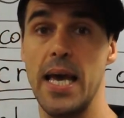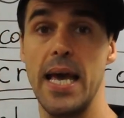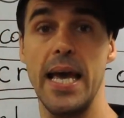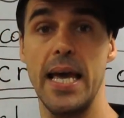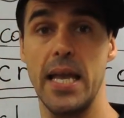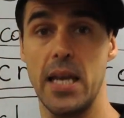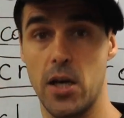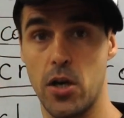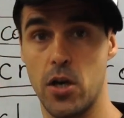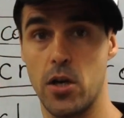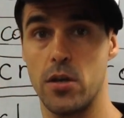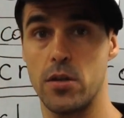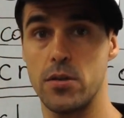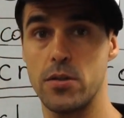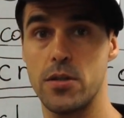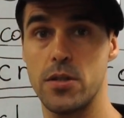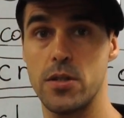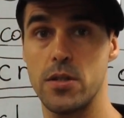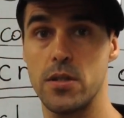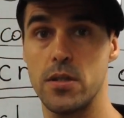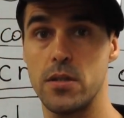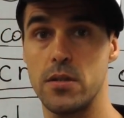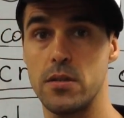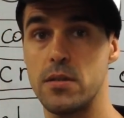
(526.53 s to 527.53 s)
in a
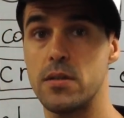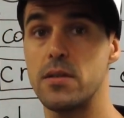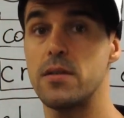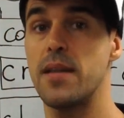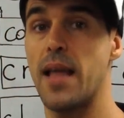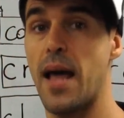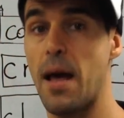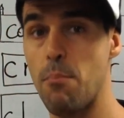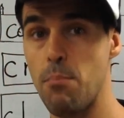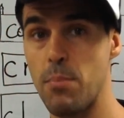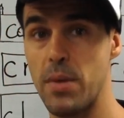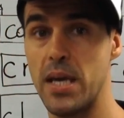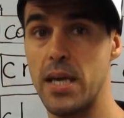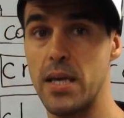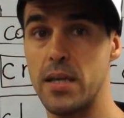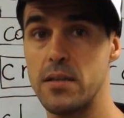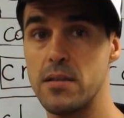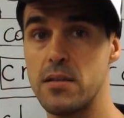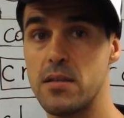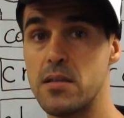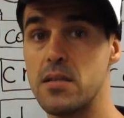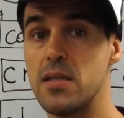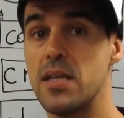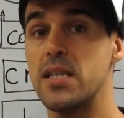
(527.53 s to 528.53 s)
consonant. That
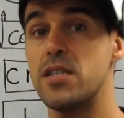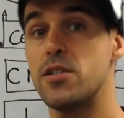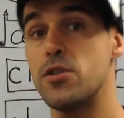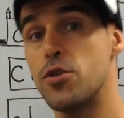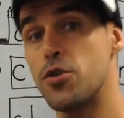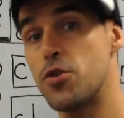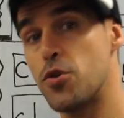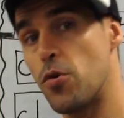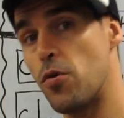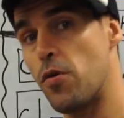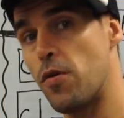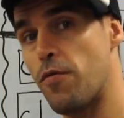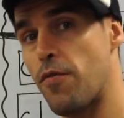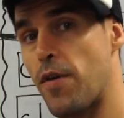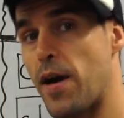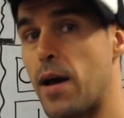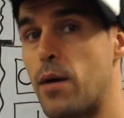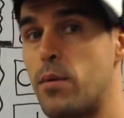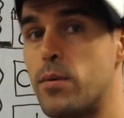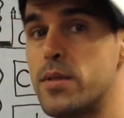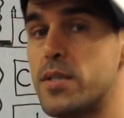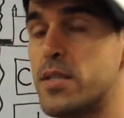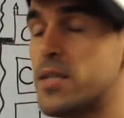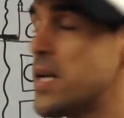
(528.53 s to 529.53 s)
means it's a short
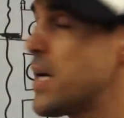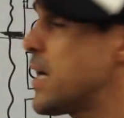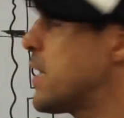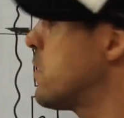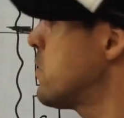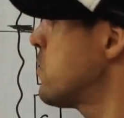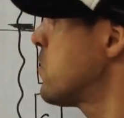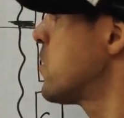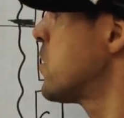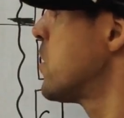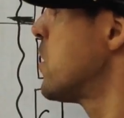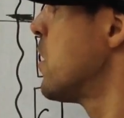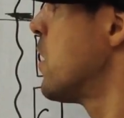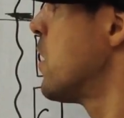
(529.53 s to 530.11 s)
vowel sound,